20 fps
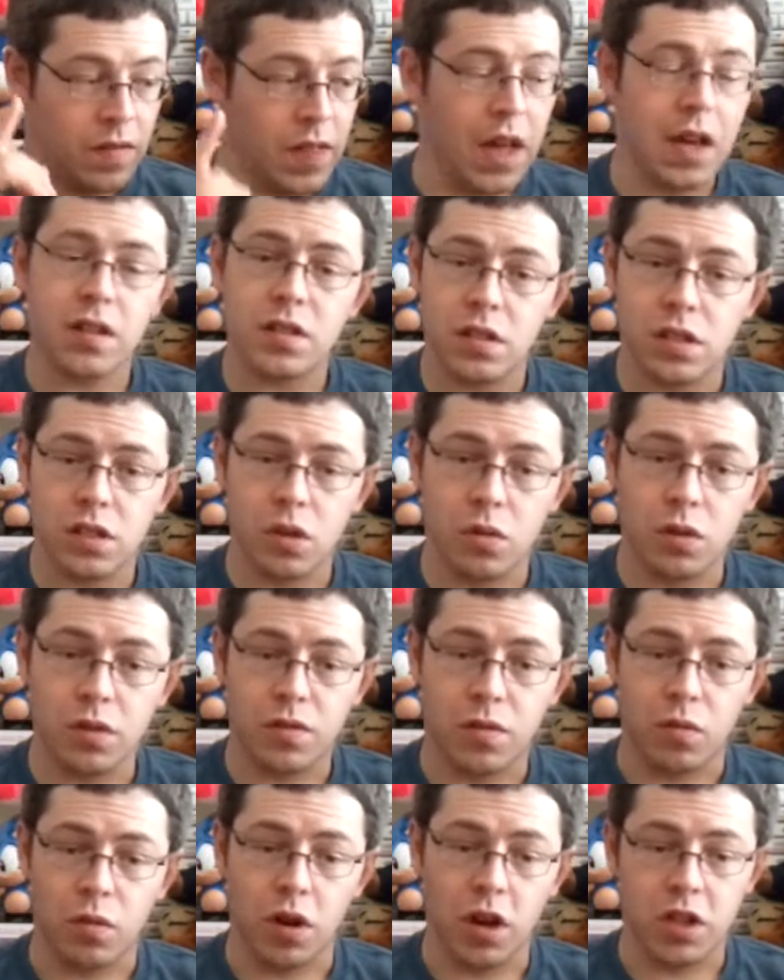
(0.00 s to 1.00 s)
thanks as
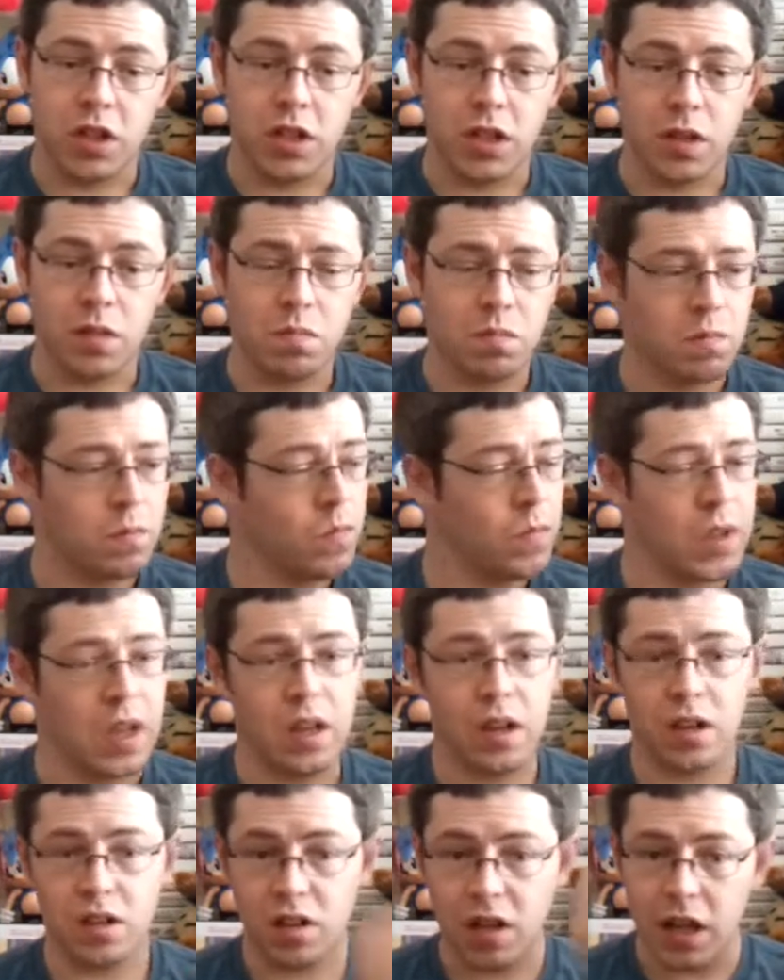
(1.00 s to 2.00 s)
always for watching.
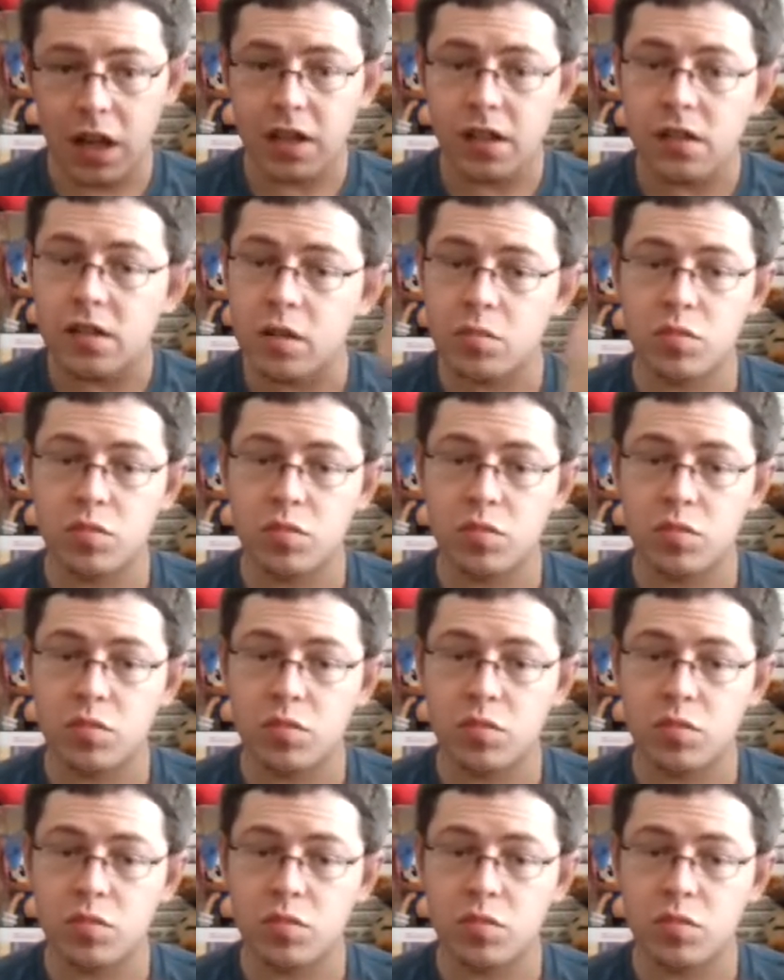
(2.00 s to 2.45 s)
Click to